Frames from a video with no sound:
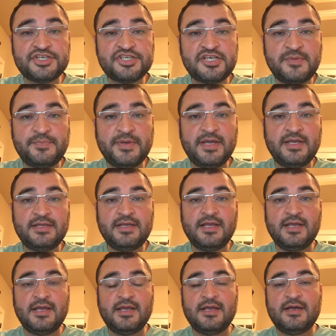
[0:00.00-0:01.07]
shipping,
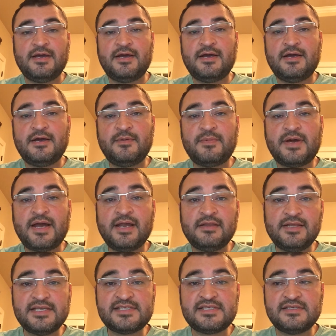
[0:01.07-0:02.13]
I
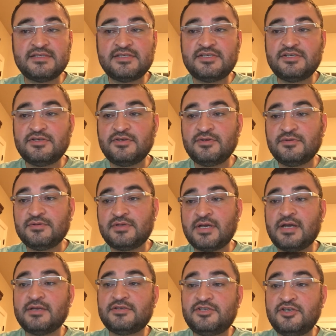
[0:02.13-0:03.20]
listened
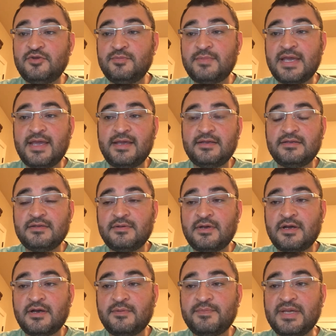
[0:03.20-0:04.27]
to 2 main
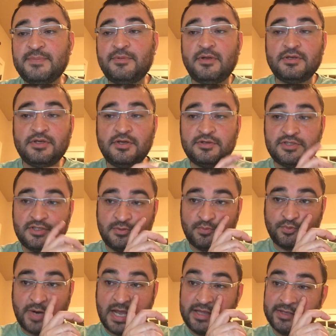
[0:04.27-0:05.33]
people on
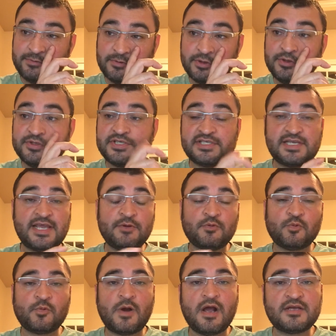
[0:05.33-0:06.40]
YouTube, Rally Roots
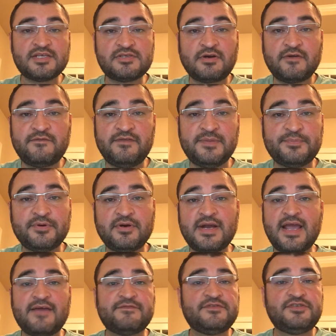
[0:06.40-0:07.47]
and Rockstar Flipper,
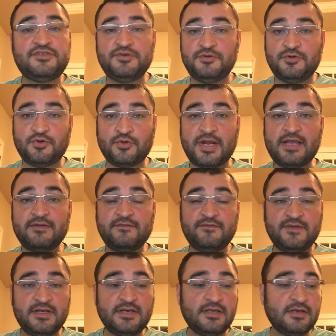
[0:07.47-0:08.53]
have 2 great
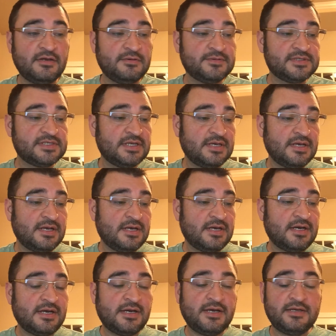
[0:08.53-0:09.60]
videos,
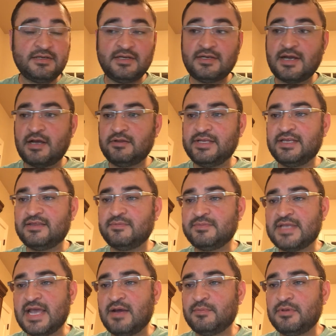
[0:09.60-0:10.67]
and I'll link
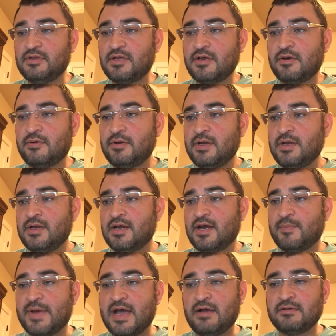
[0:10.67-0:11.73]
them down below,
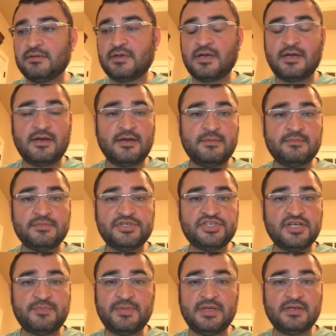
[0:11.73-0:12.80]
about
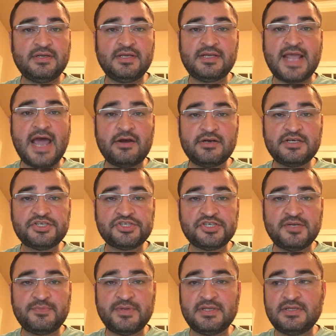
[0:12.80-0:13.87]
shipping and how to
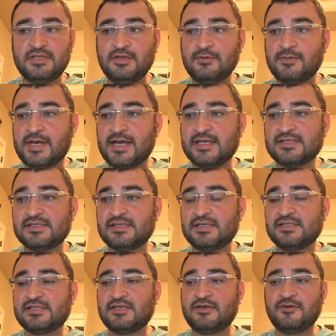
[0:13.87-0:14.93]
ship in the U.S.
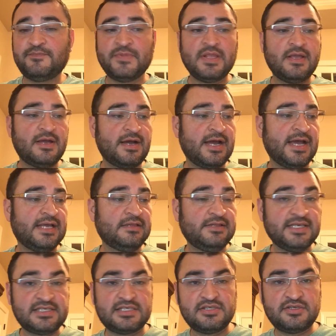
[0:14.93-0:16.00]
And so I
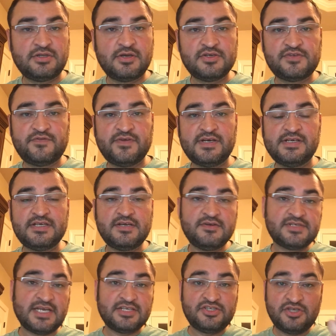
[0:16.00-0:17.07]
listened to those
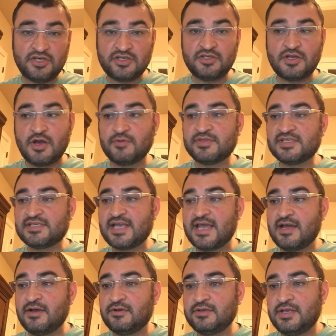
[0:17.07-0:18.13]
videos, I took notes
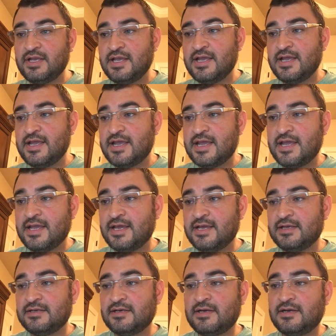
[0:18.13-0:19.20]
down,
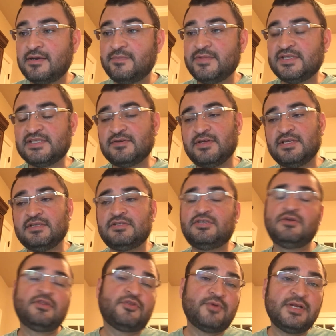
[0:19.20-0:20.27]
and so in
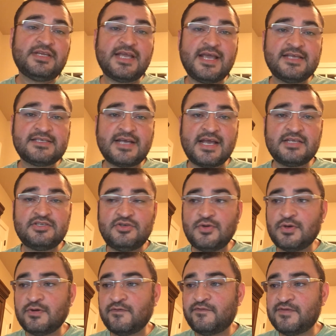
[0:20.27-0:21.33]
2 to 3 days, I had
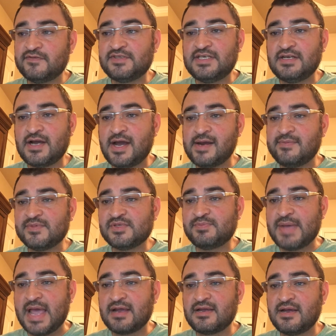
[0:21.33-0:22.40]
215 items
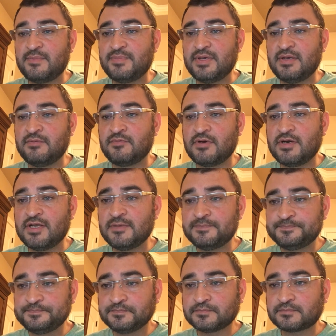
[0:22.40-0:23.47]
back up and
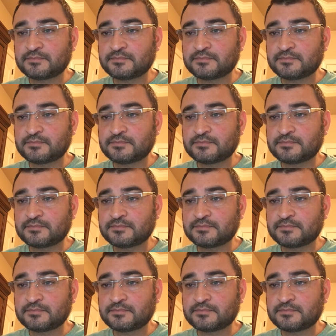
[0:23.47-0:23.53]
running.